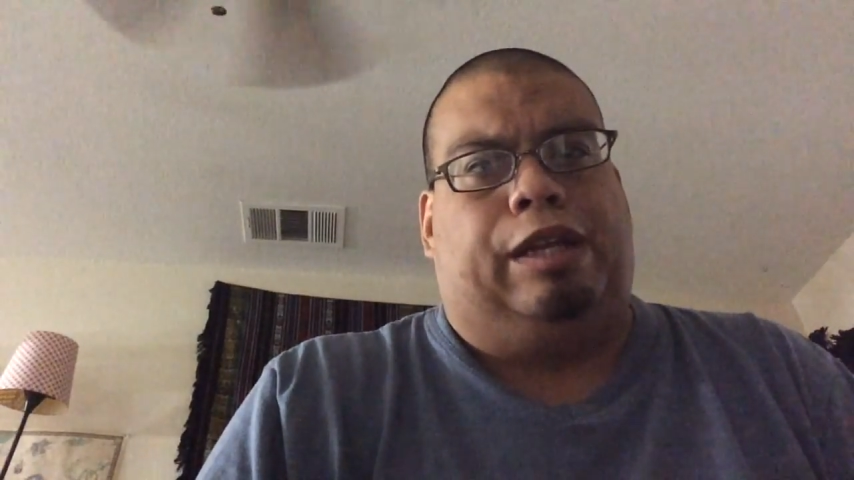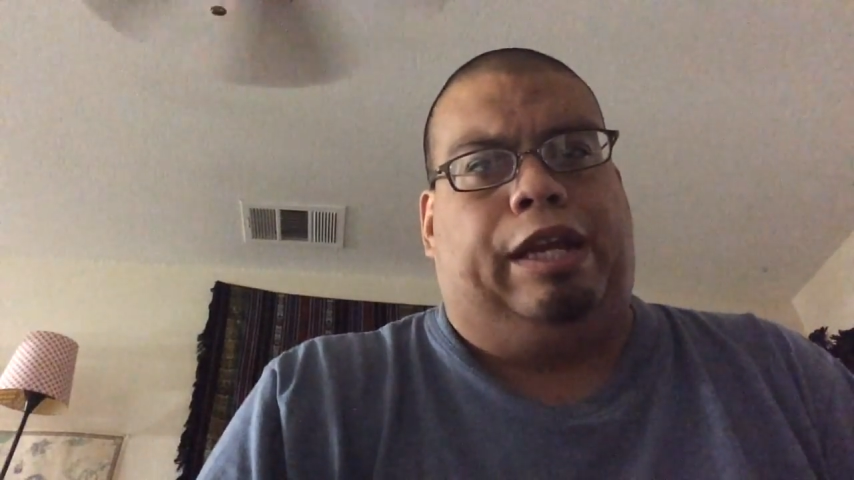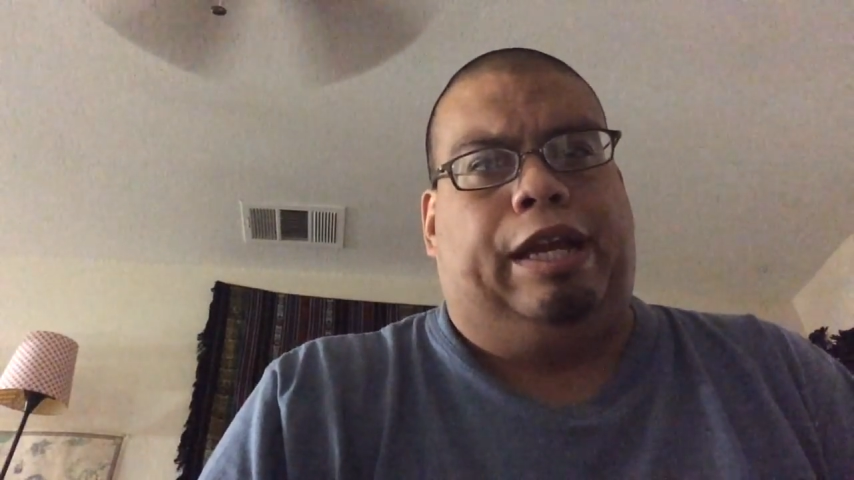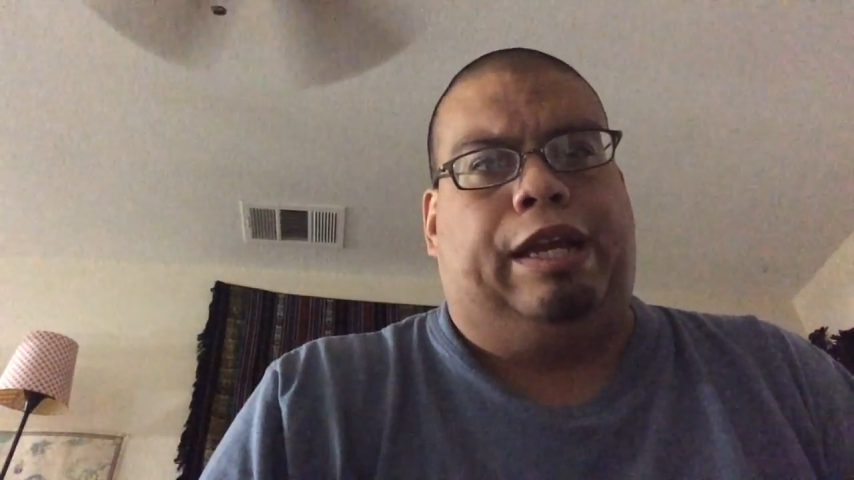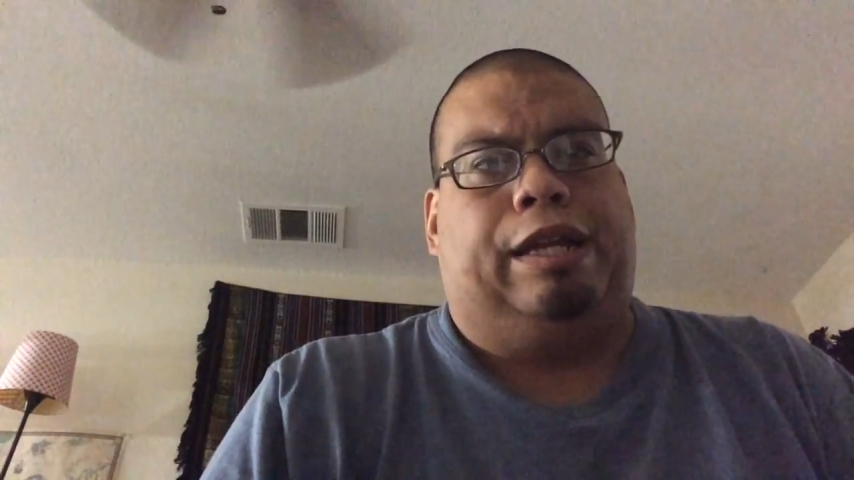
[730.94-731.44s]

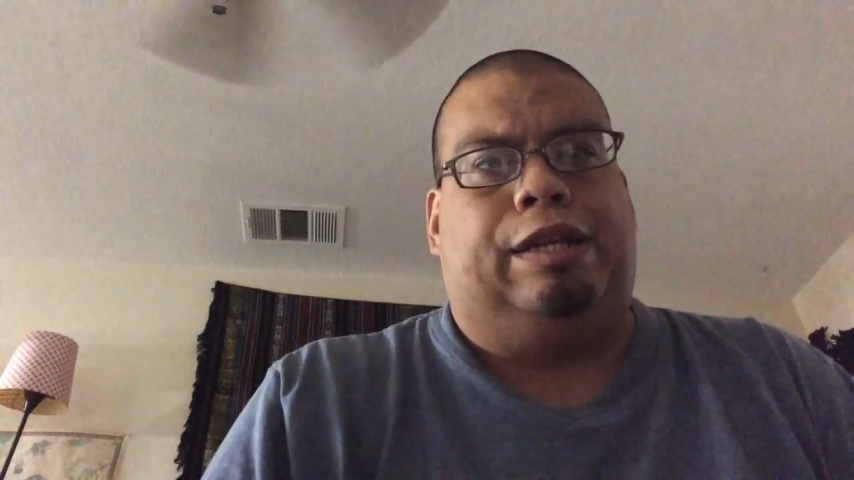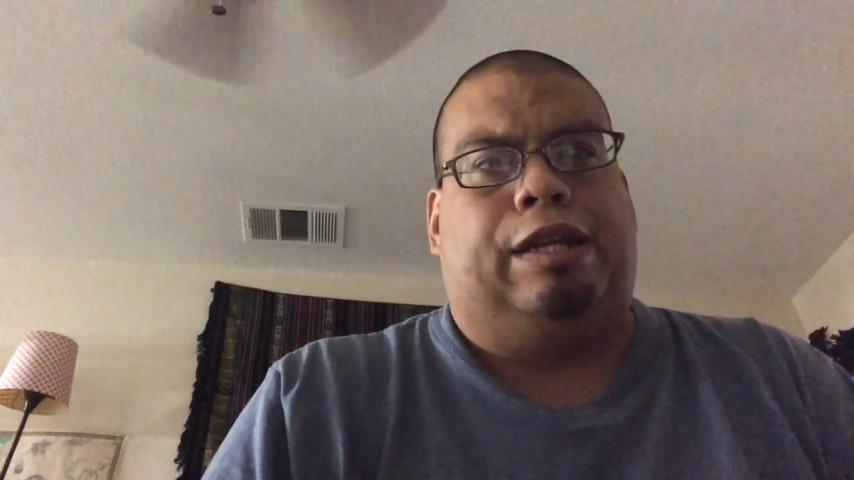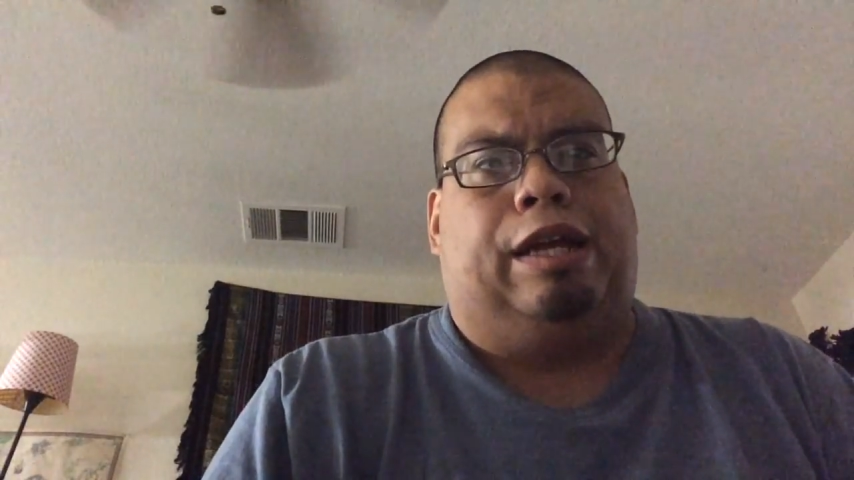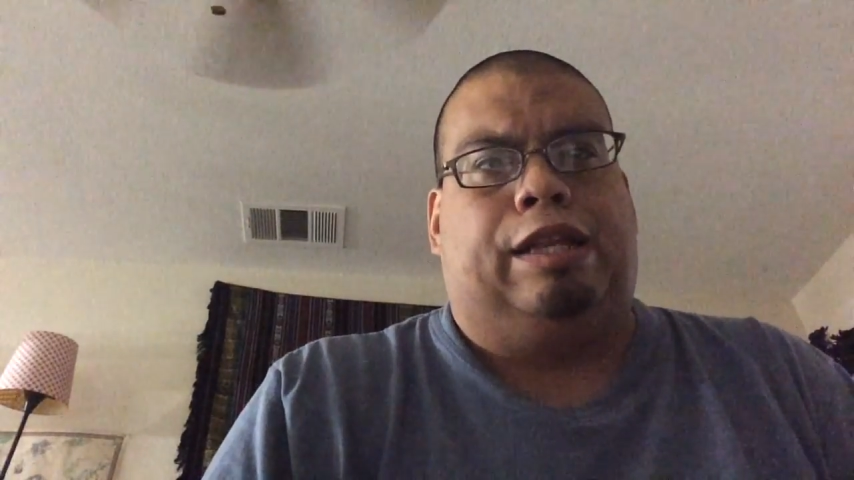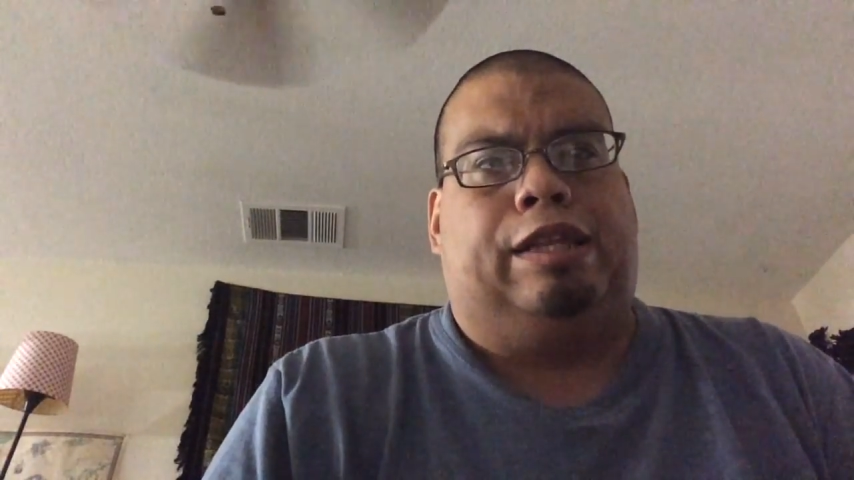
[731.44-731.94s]

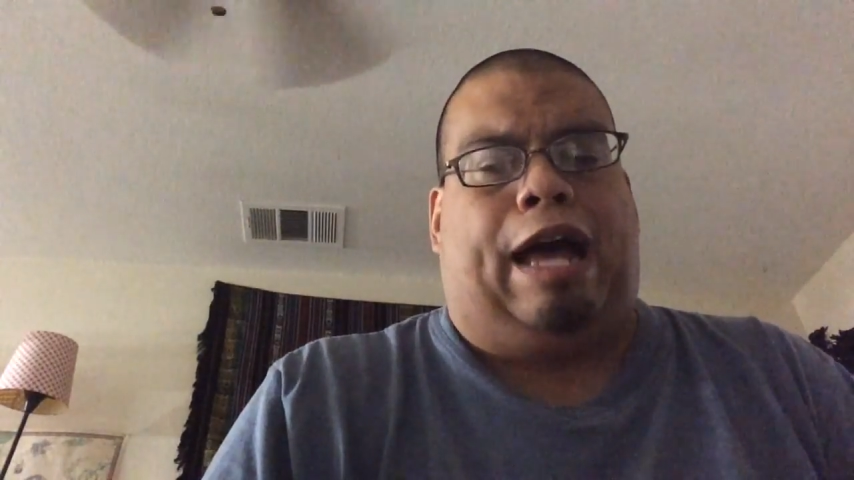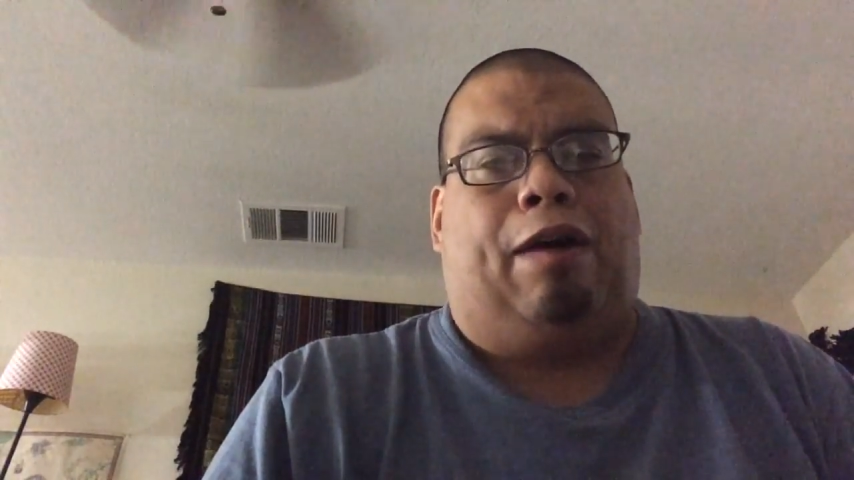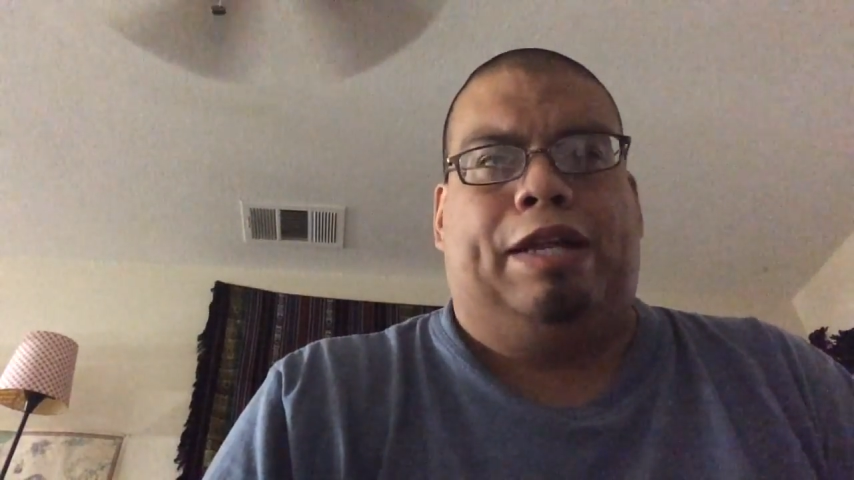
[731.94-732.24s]
And that